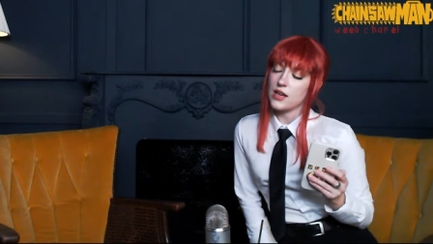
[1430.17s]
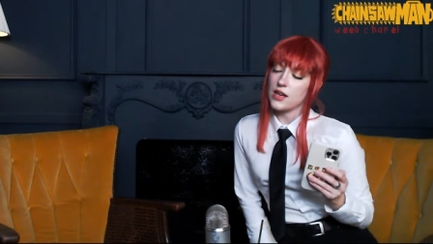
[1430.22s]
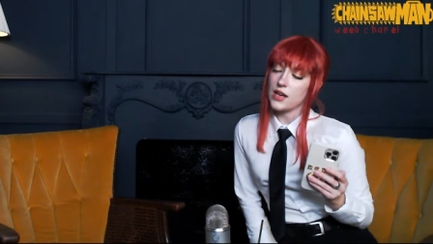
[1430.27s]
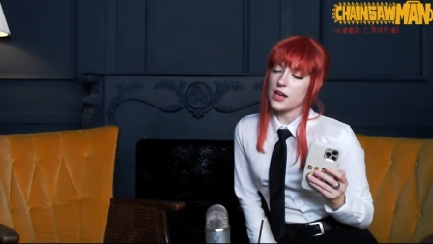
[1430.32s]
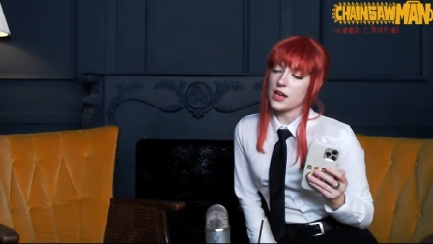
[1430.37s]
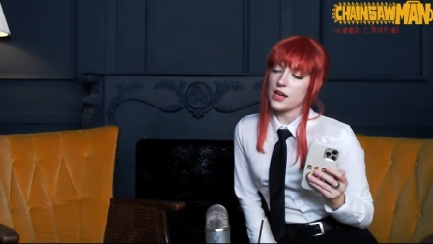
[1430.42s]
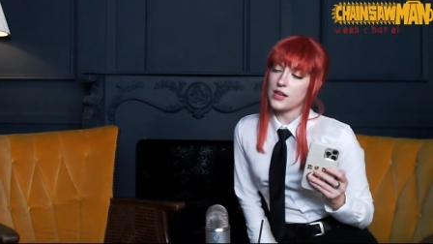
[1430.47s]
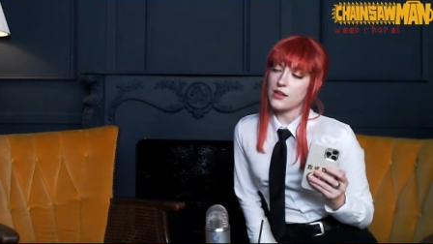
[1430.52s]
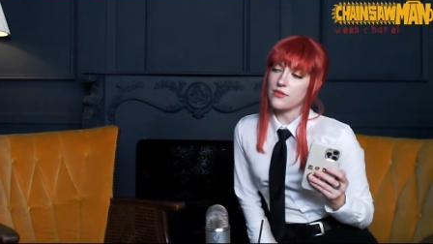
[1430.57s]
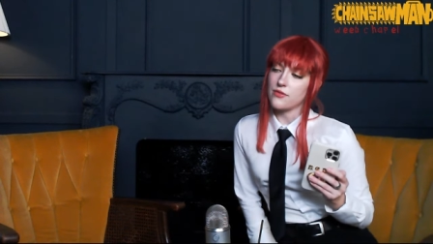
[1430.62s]

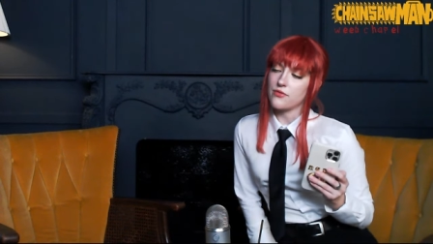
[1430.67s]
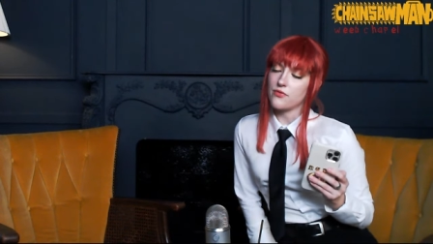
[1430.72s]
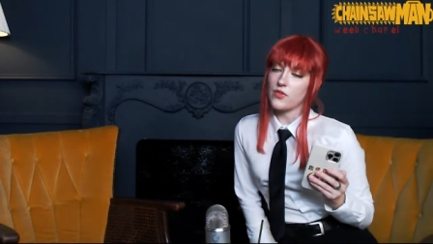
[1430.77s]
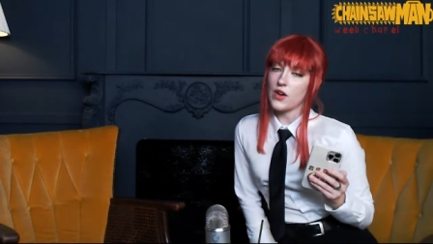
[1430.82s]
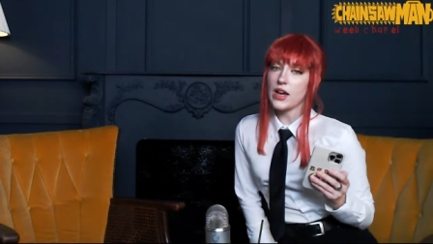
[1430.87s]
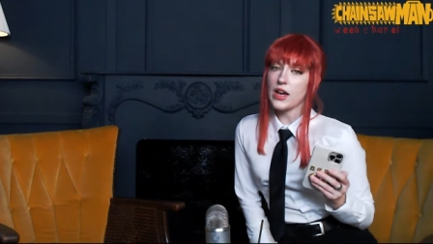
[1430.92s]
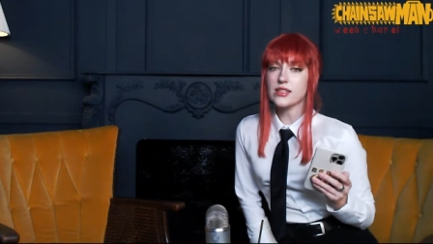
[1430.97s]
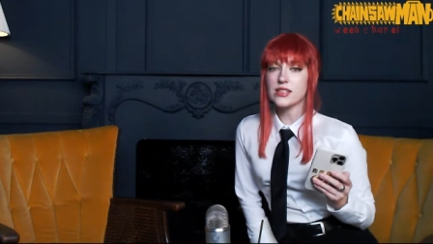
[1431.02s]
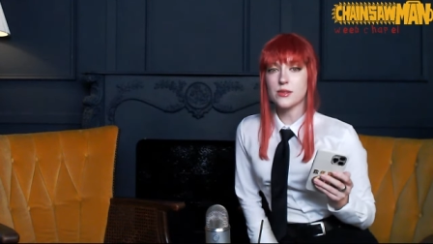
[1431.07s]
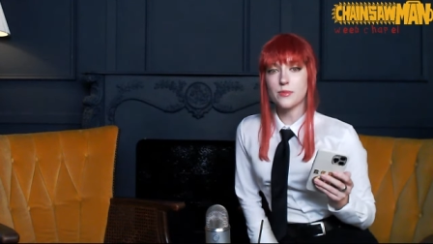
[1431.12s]
A
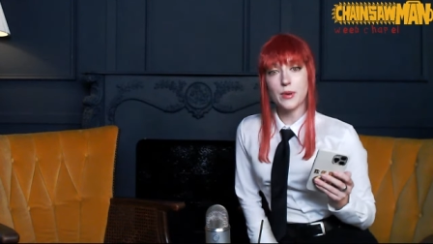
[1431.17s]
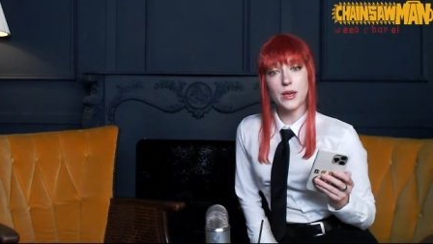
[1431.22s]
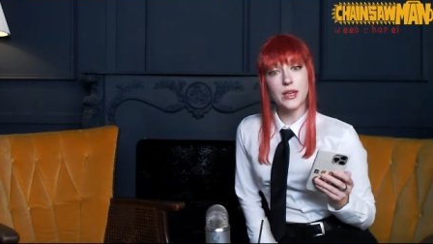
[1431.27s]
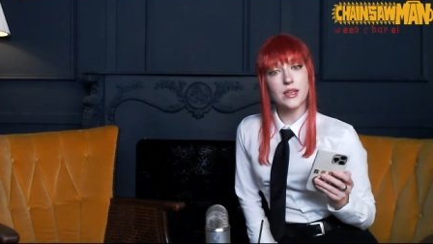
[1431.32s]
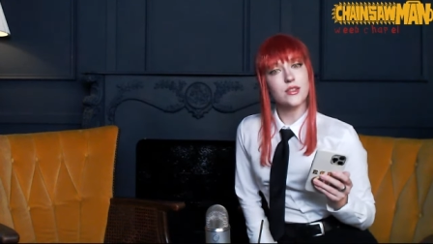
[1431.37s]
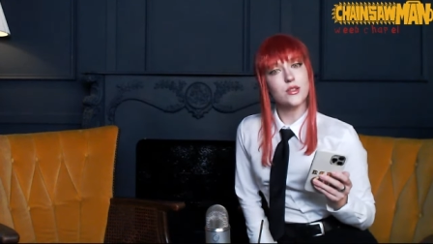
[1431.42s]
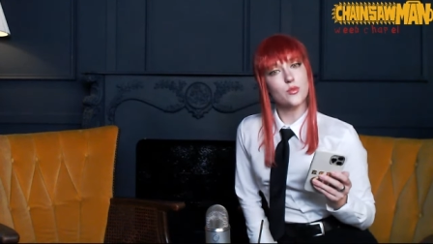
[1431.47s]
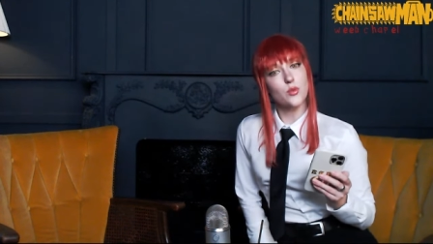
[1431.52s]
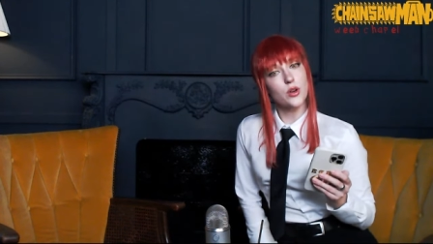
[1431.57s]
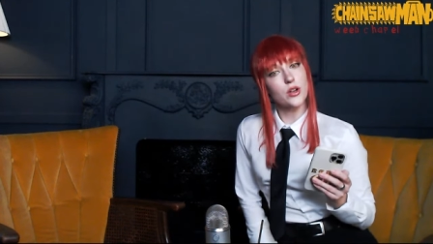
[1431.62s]

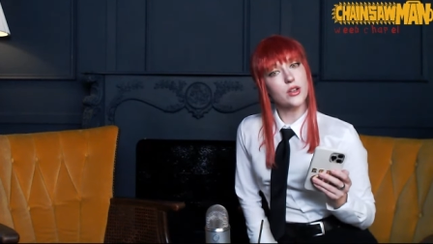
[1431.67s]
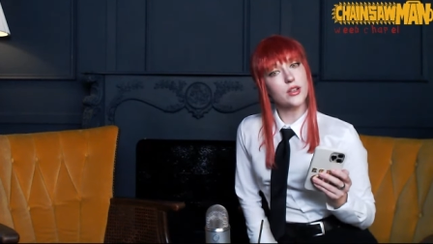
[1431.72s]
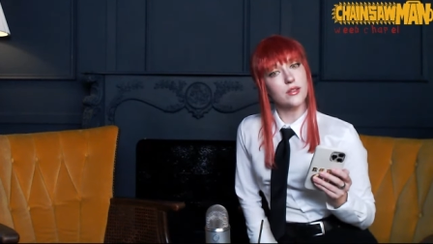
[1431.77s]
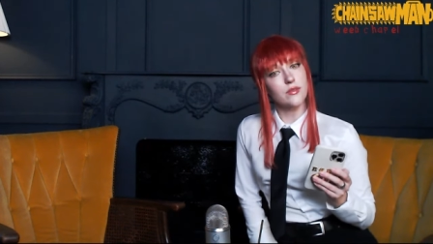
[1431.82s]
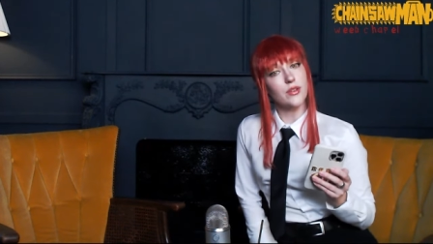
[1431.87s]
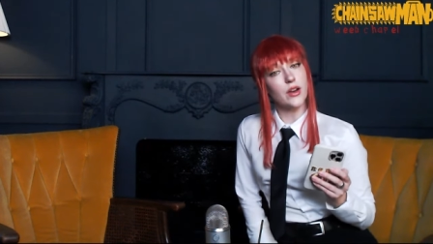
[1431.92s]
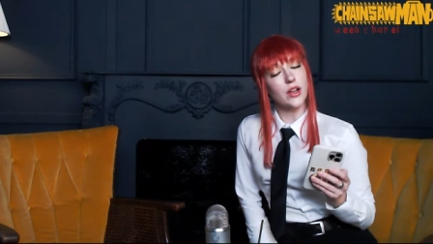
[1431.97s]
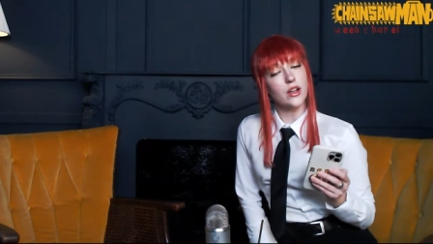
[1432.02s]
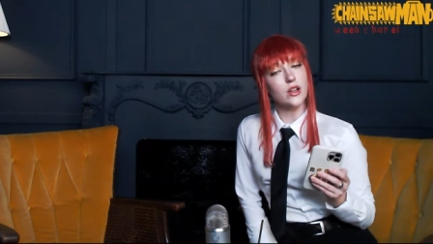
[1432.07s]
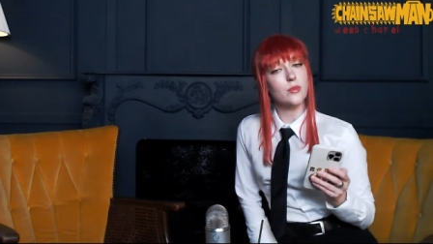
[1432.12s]
fast-paced work
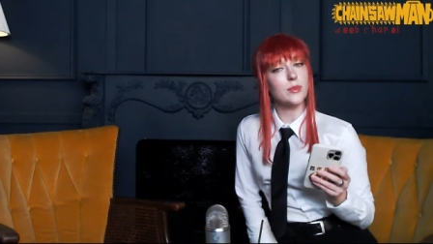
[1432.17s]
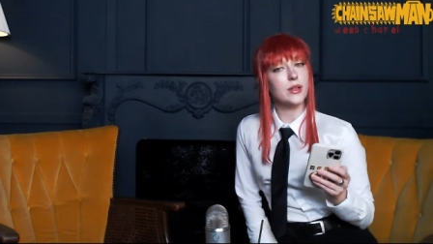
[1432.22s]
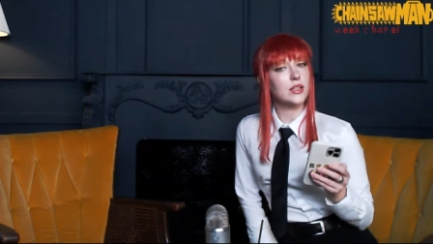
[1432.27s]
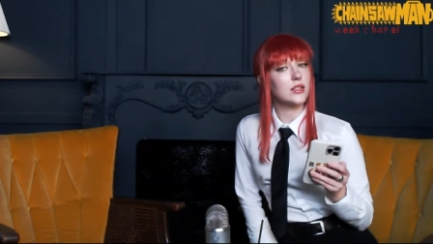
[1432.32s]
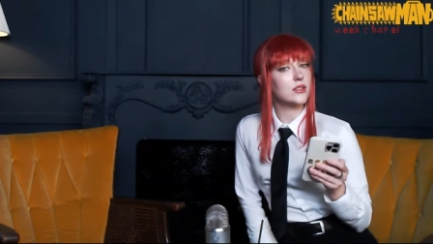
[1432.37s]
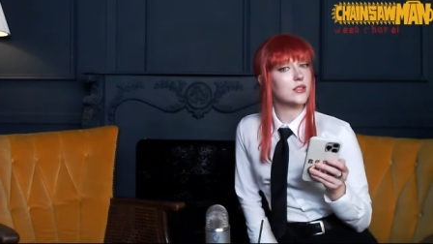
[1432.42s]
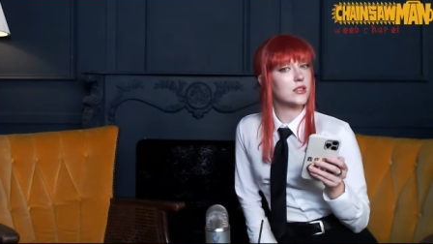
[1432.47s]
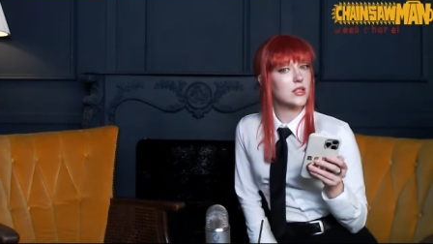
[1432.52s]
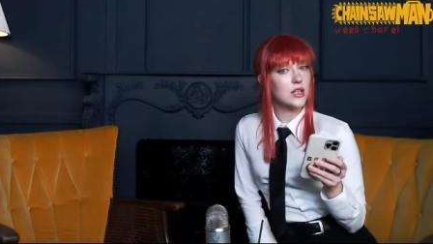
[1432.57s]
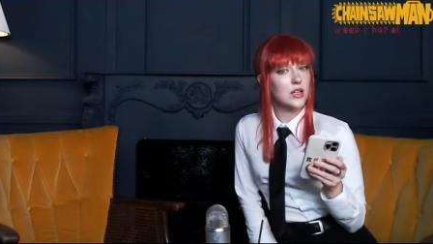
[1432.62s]
environment,